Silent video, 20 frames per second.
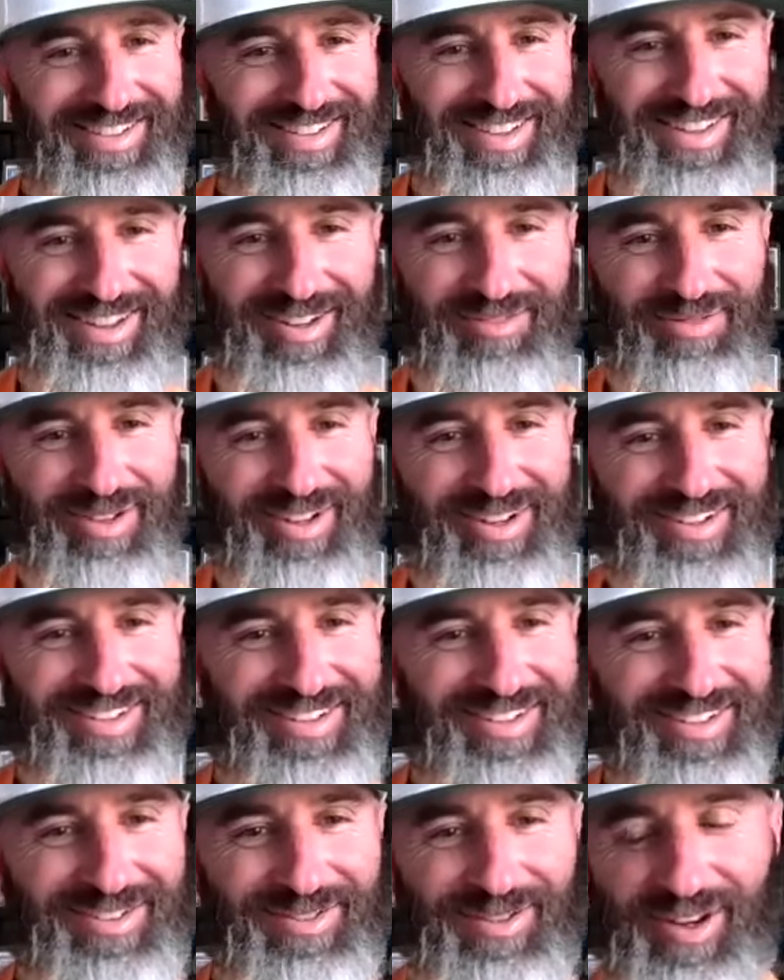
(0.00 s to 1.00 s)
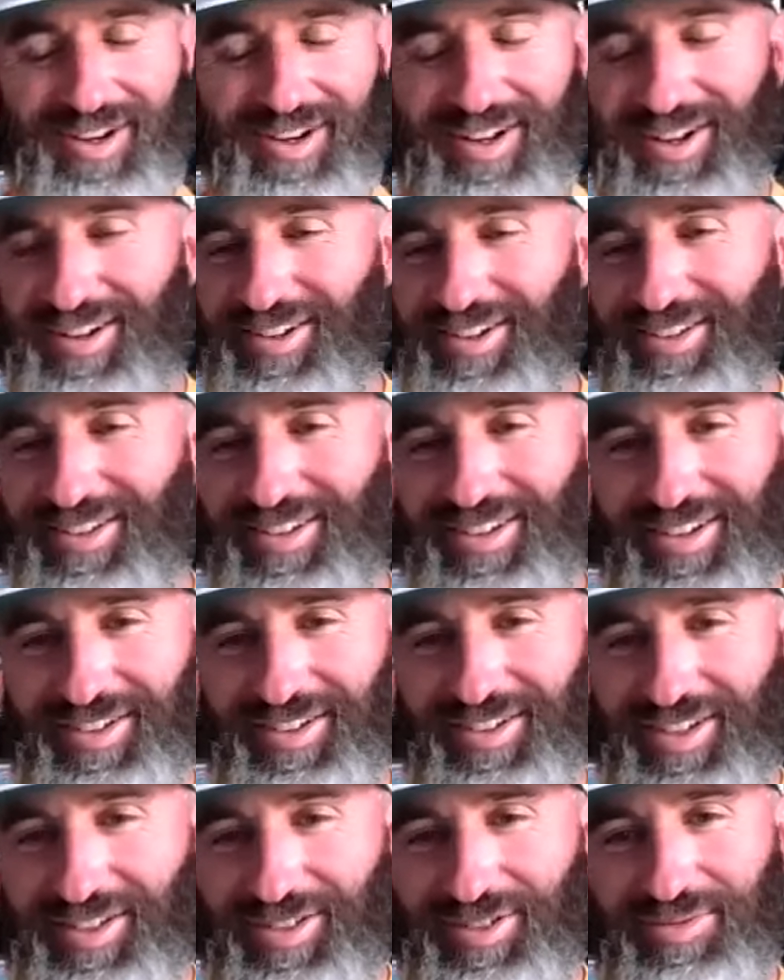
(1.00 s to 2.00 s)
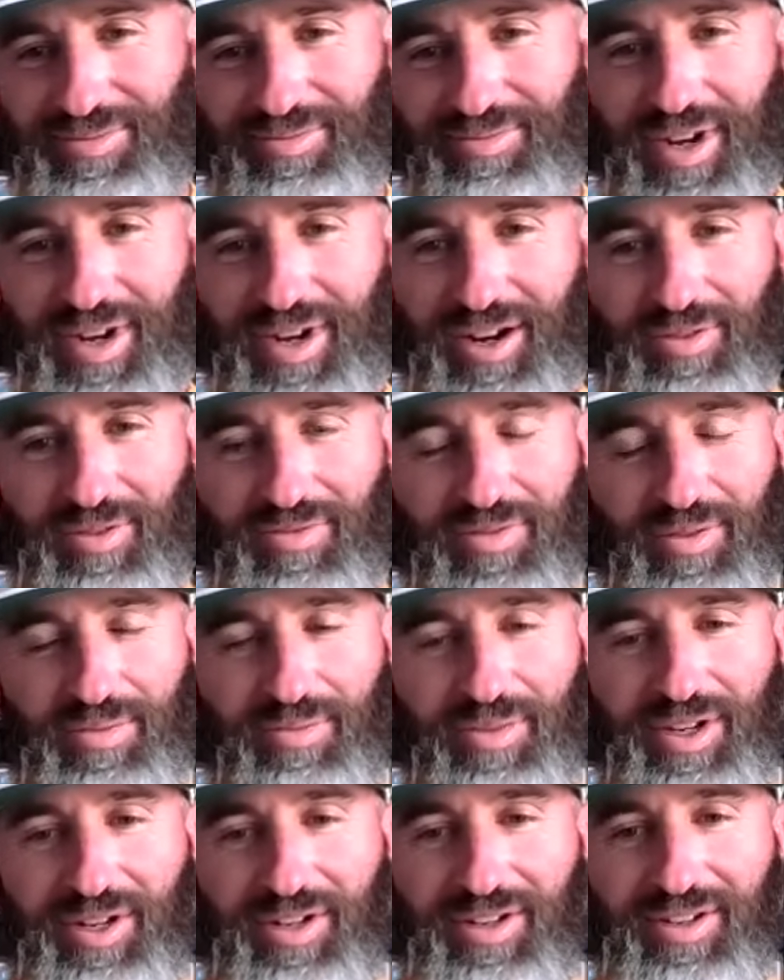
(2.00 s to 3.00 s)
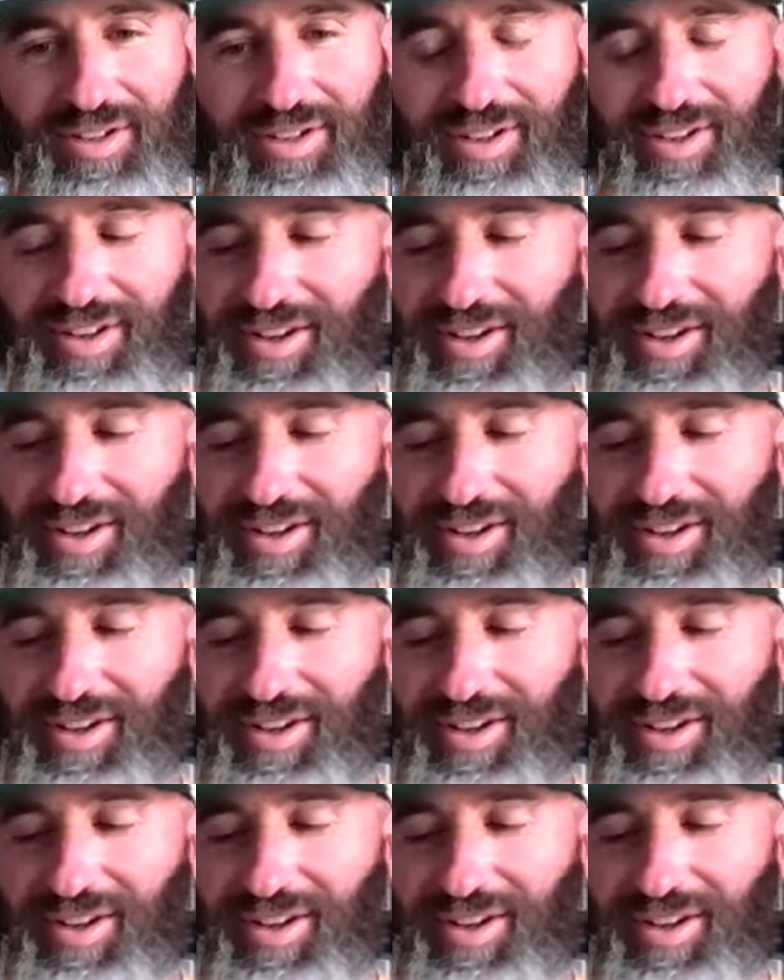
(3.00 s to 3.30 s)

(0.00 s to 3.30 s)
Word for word: yeah man right on that's powerful man